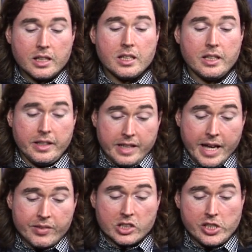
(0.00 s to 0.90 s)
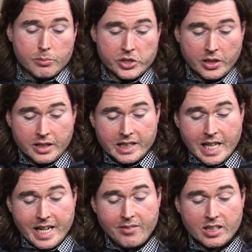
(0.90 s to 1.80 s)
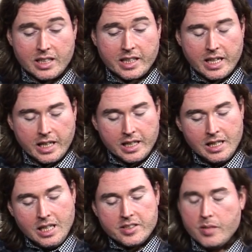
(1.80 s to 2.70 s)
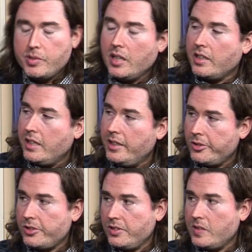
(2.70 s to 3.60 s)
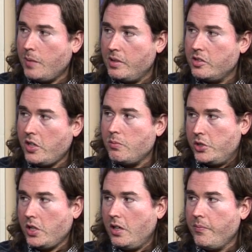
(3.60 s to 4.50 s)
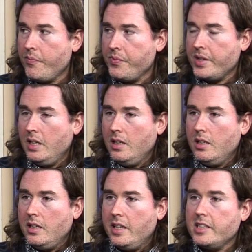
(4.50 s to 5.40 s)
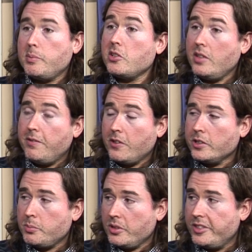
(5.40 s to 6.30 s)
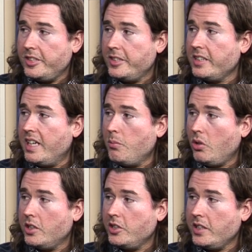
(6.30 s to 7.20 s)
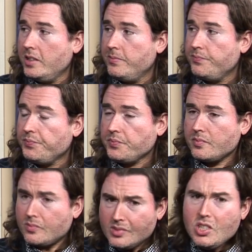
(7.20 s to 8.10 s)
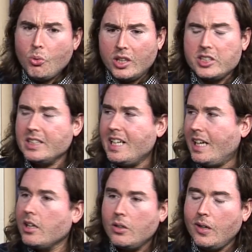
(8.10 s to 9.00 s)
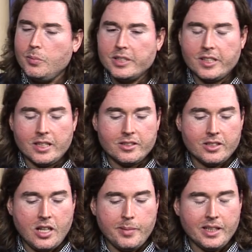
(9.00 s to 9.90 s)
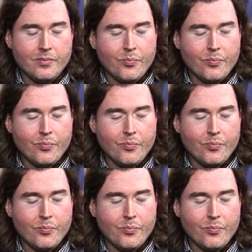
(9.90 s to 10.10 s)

And having a jump shot like that, having like a Tim Duncan-esque type of jump shot. Right. And especially that first preseason game, watching that, I don't know how I missed that comment.